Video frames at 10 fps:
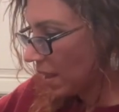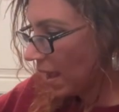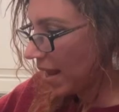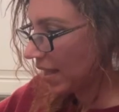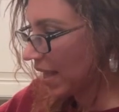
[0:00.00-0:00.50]

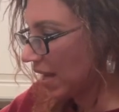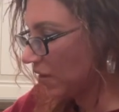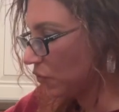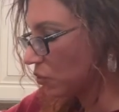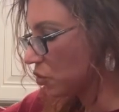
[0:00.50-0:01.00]
And again,
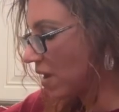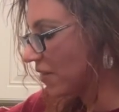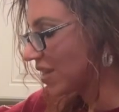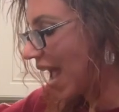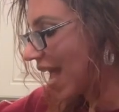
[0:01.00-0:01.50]
if you do have
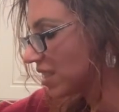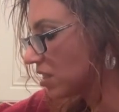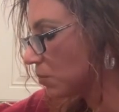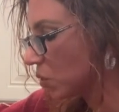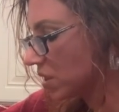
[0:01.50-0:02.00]
to add
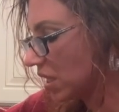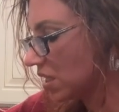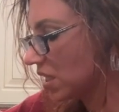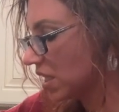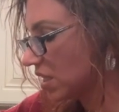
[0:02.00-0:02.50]
some more
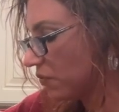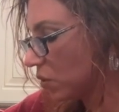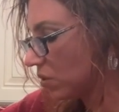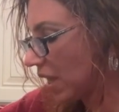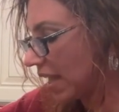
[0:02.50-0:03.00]
seasonings, if you
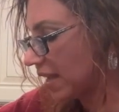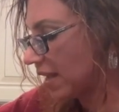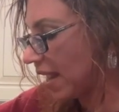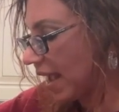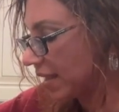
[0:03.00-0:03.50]
don't like
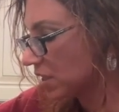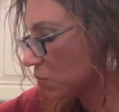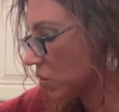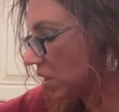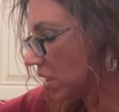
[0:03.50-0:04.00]
it, add some
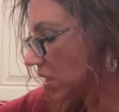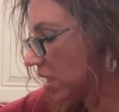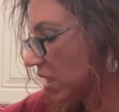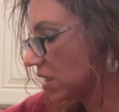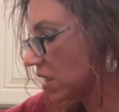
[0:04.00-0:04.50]
more
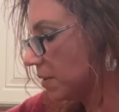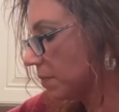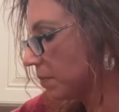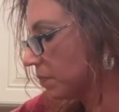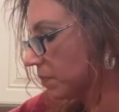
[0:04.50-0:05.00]
seasonings.
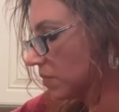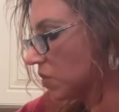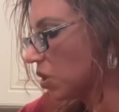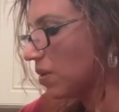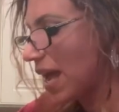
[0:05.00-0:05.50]

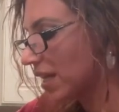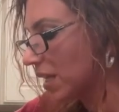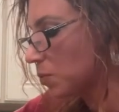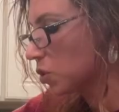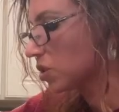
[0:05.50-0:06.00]
Don't add any
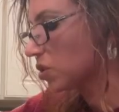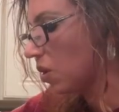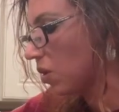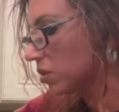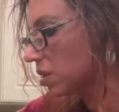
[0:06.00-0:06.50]
more
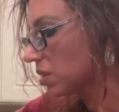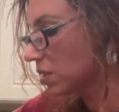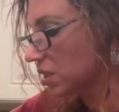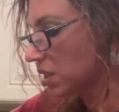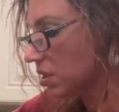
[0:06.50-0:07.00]
salt
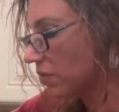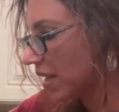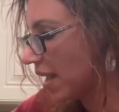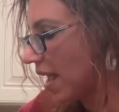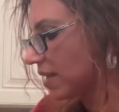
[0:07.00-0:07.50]
because this
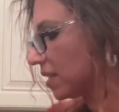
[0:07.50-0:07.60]
already has